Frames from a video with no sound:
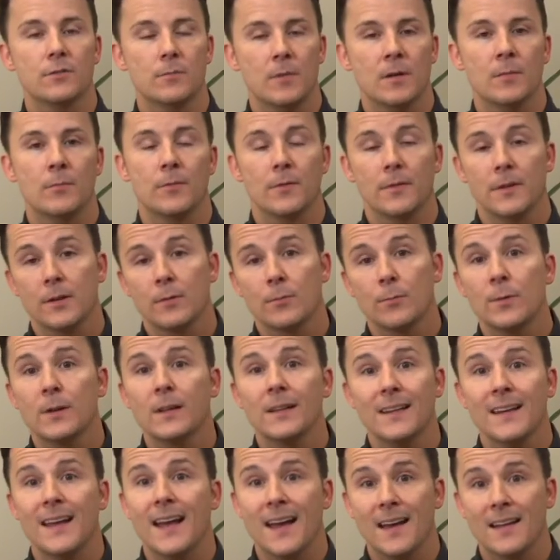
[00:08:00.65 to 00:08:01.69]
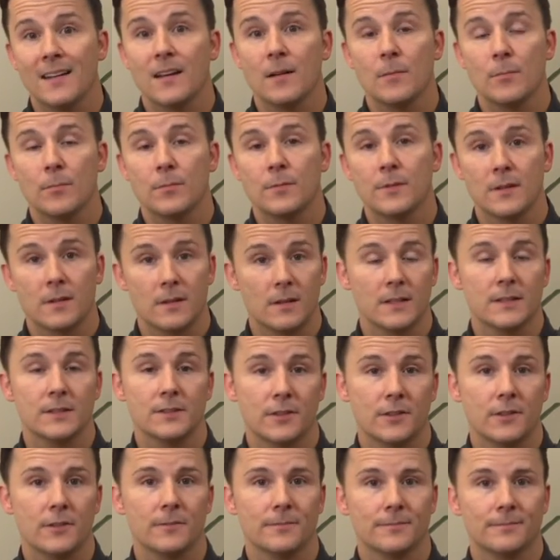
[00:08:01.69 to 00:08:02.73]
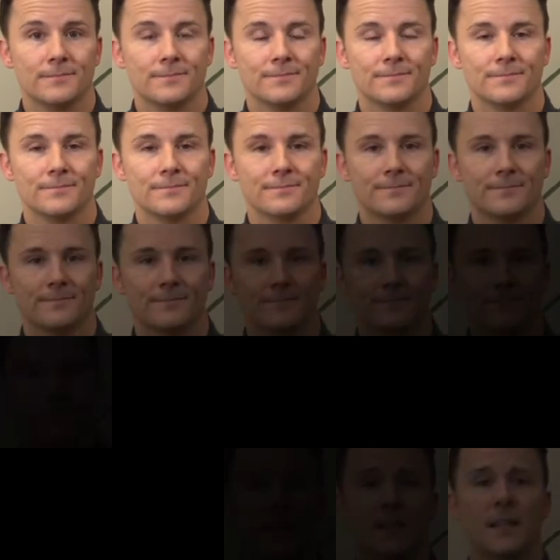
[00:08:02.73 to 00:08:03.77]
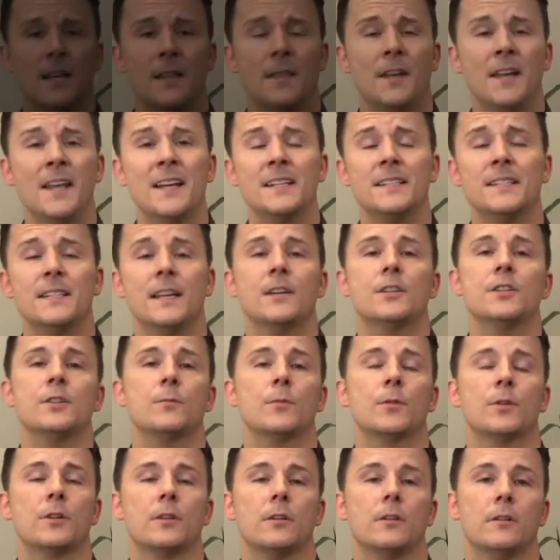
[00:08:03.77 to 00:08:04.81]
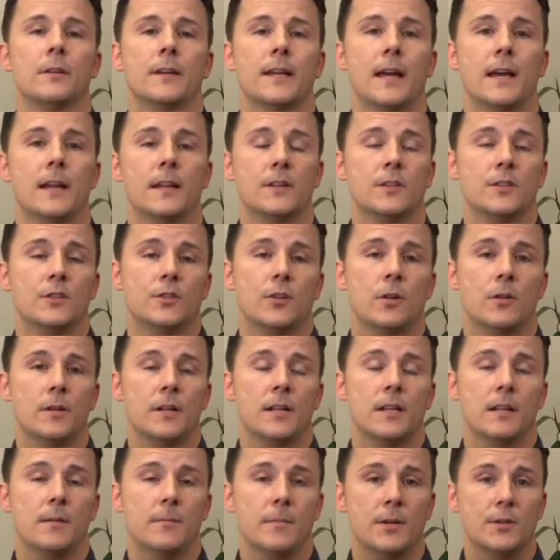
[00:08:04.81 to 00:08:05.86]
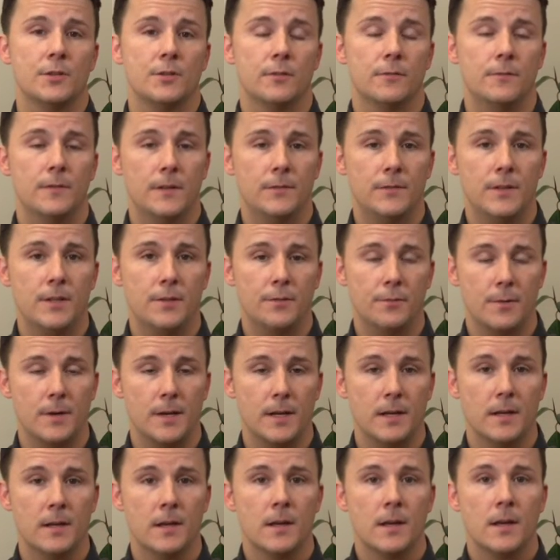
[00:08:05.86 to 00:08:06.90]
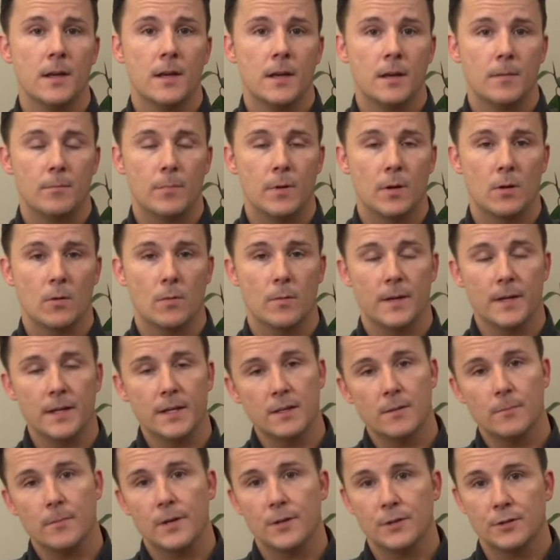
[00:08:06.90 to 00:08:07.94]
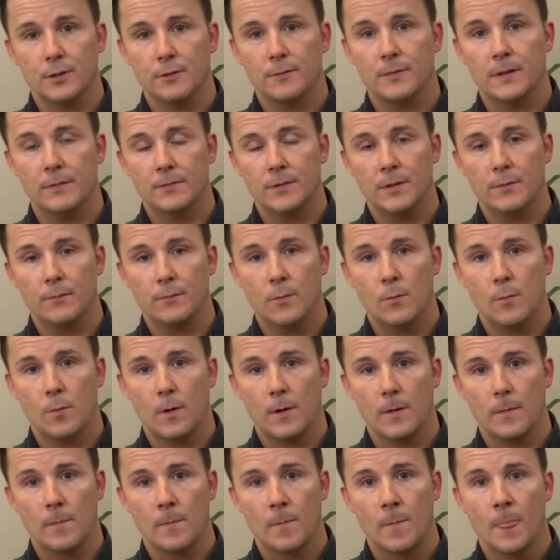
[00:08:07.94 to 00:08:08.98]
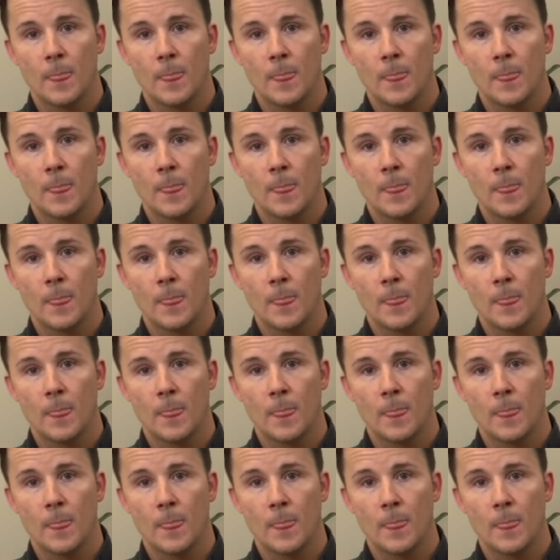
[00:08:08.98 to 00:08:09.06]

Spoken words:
remember, they really add up to the listener. Now the next section we're going to look at is starting in measure 53, but going into measure 54.